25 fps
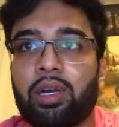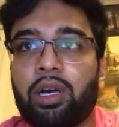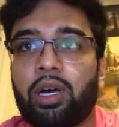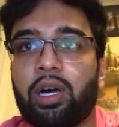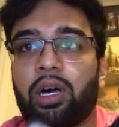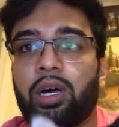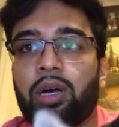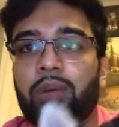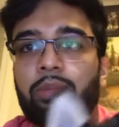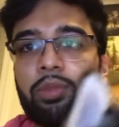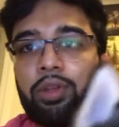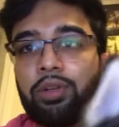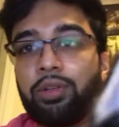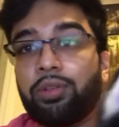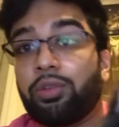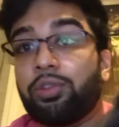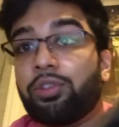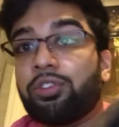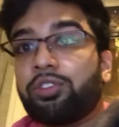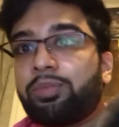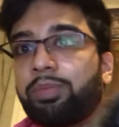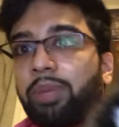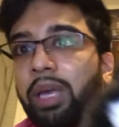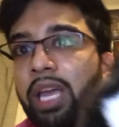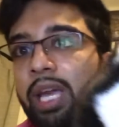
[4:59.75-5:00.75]
The
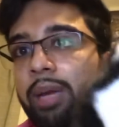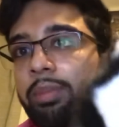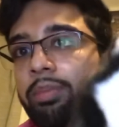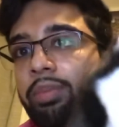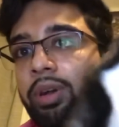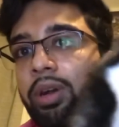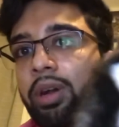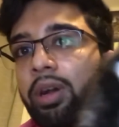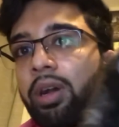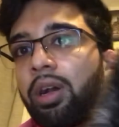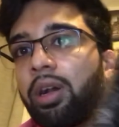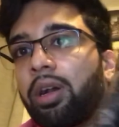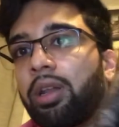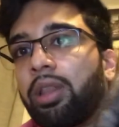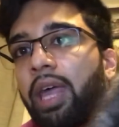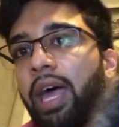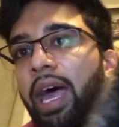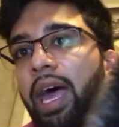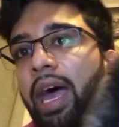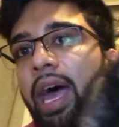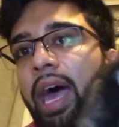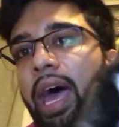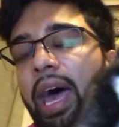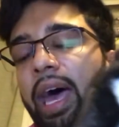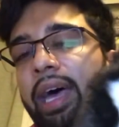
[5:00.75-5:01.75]
newspaper
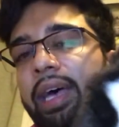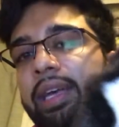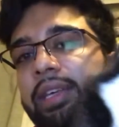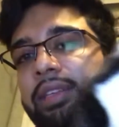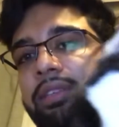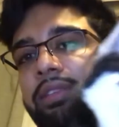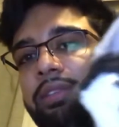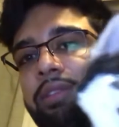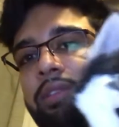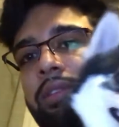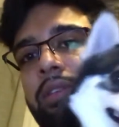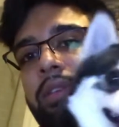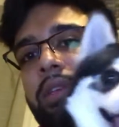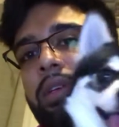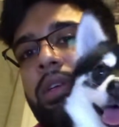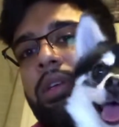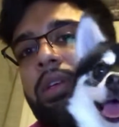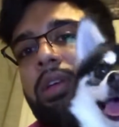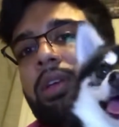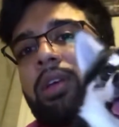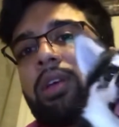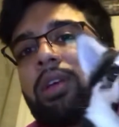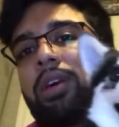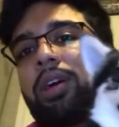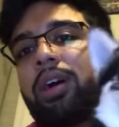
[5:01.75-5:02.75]
that has
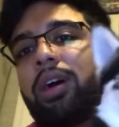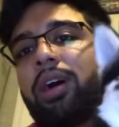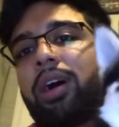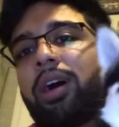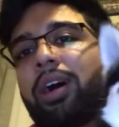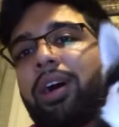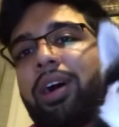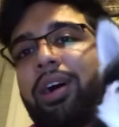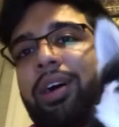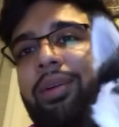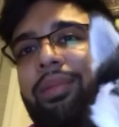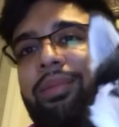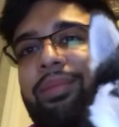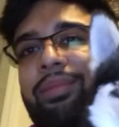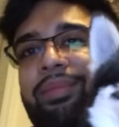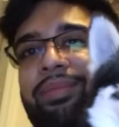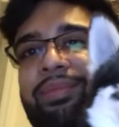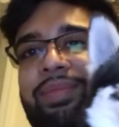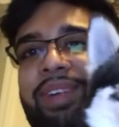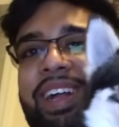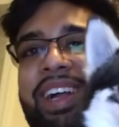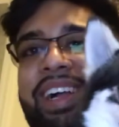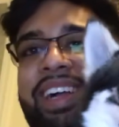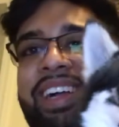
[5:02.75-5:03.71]
um,